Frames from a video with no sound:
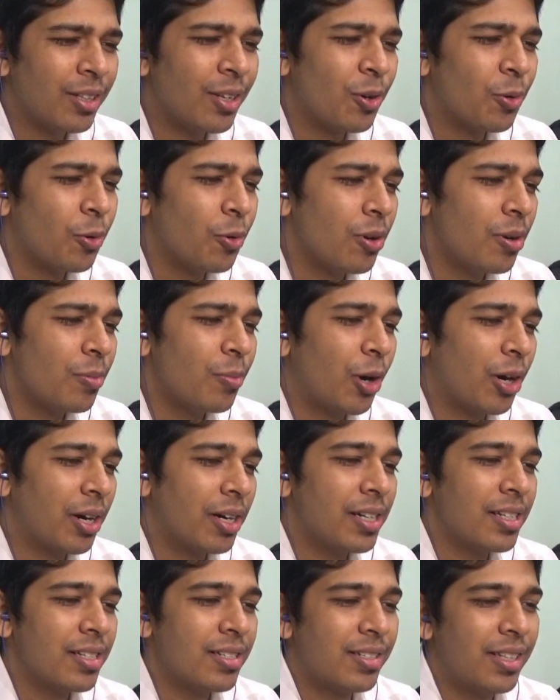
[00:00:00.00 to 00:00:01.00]
role
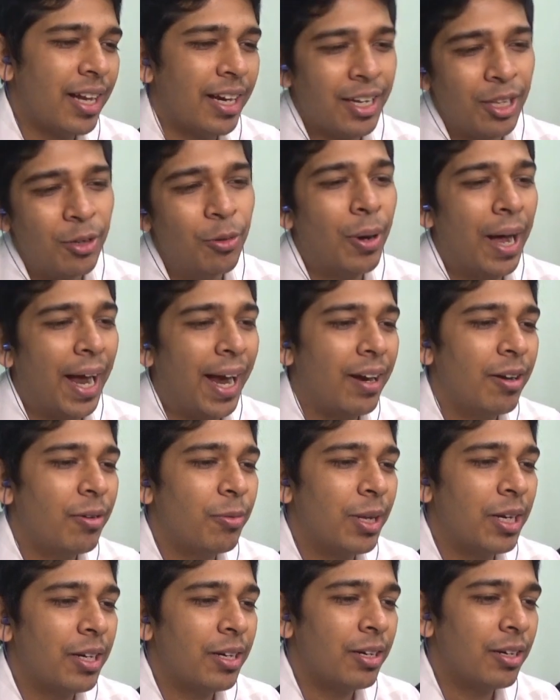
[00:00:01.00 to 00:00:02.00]
models that you had
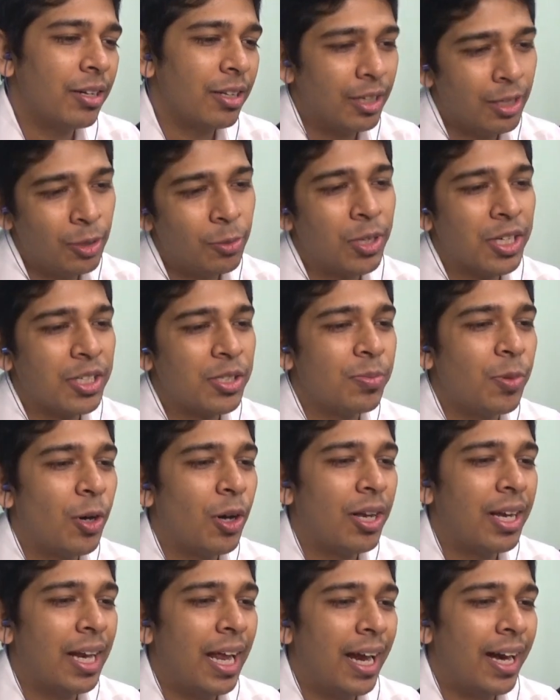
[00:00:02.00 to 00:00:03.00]
when you were
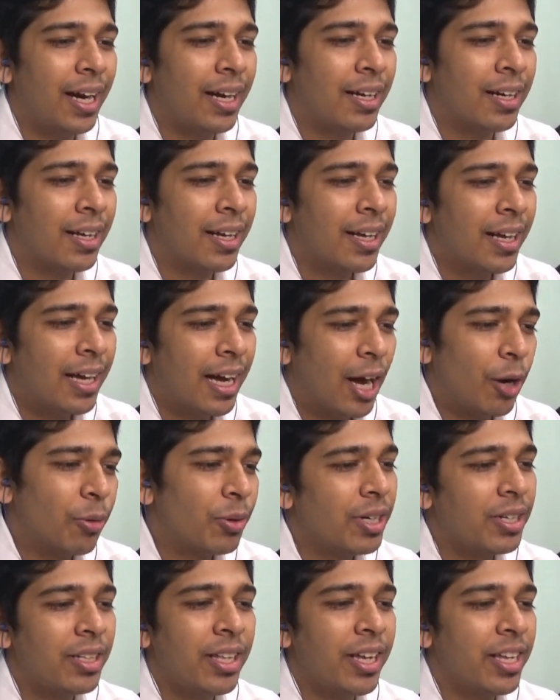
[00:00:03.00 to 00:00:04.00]
small, and how
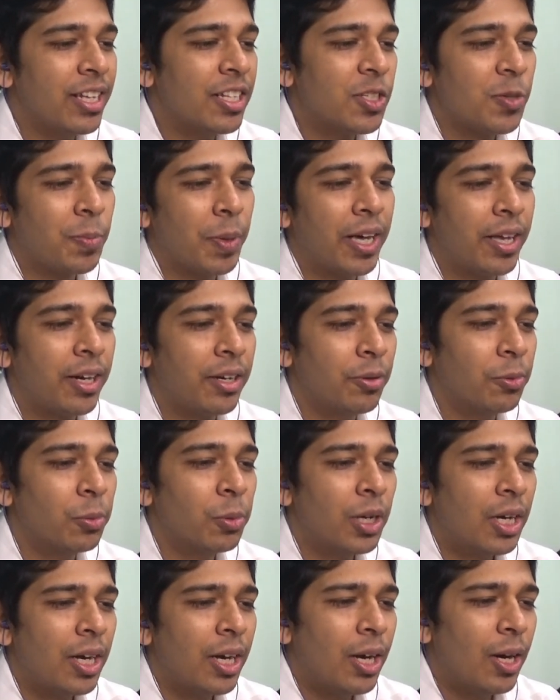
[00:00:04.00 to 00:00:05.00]
did they inspire you?
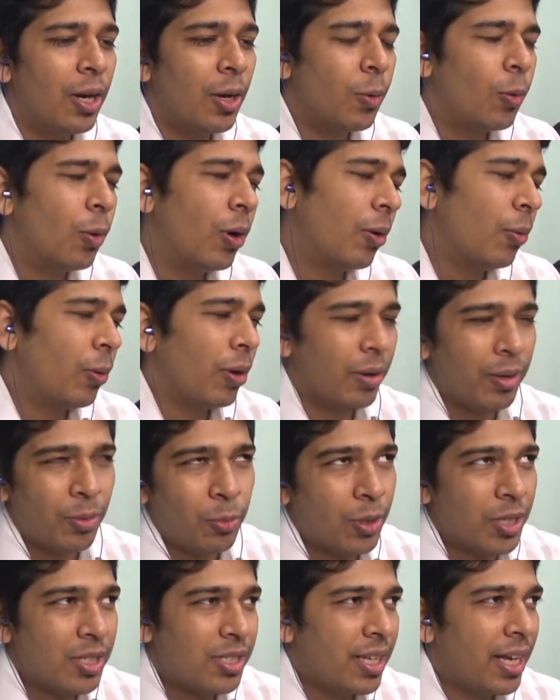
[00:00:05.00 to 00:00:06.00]

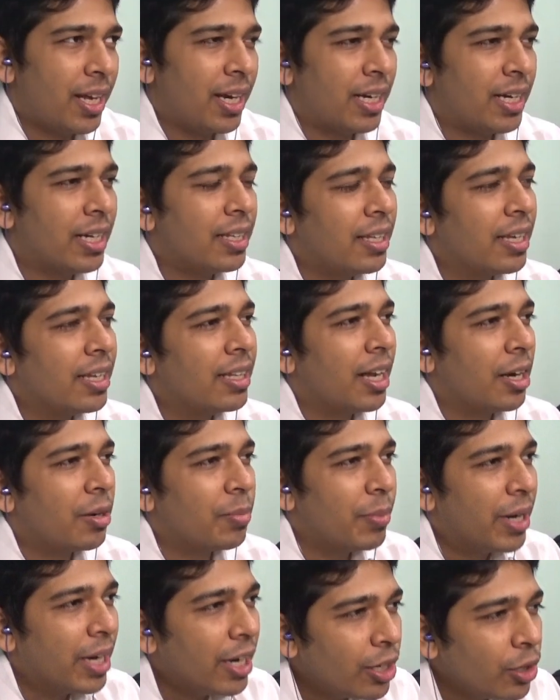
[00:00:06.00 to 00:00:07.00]
Was there anything that
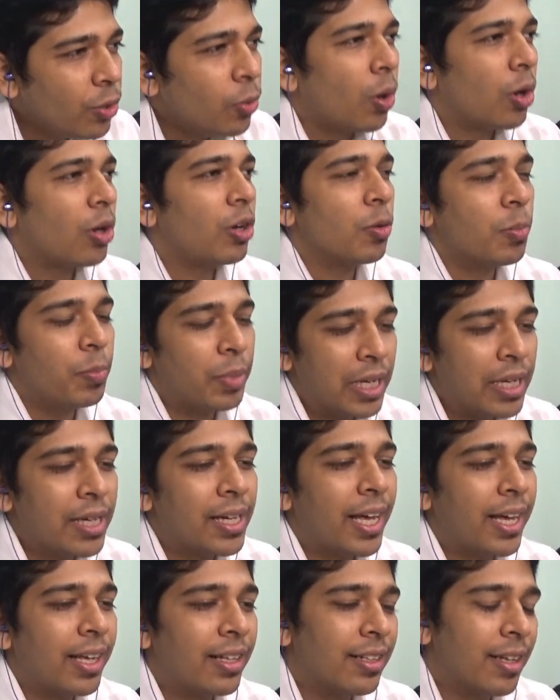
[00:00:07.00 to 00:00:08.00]
made you want to be
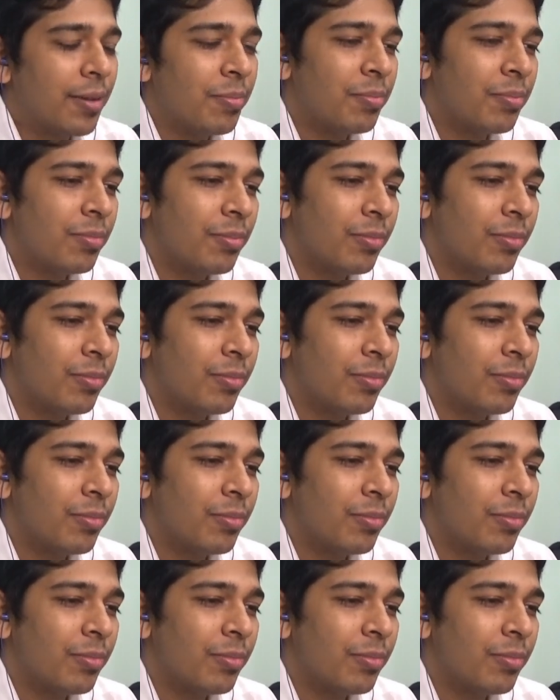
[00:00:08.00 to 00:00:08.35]
like them?